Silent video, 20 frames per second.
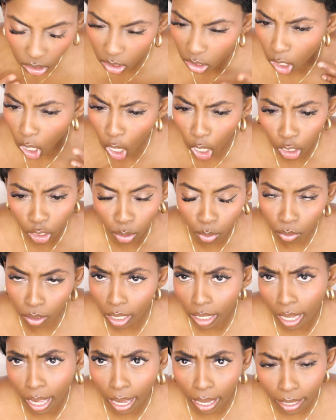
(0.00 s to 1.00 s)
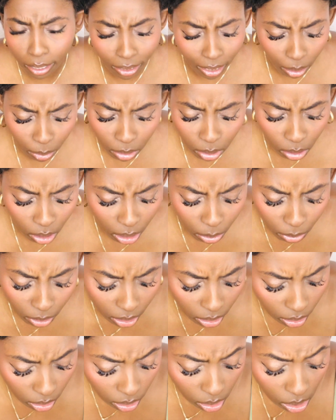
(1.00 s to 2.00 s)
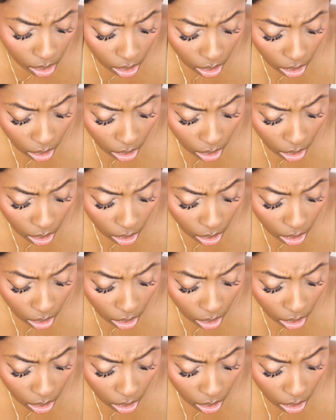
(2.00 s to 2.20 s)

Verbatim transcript: just argued a lot that was all it was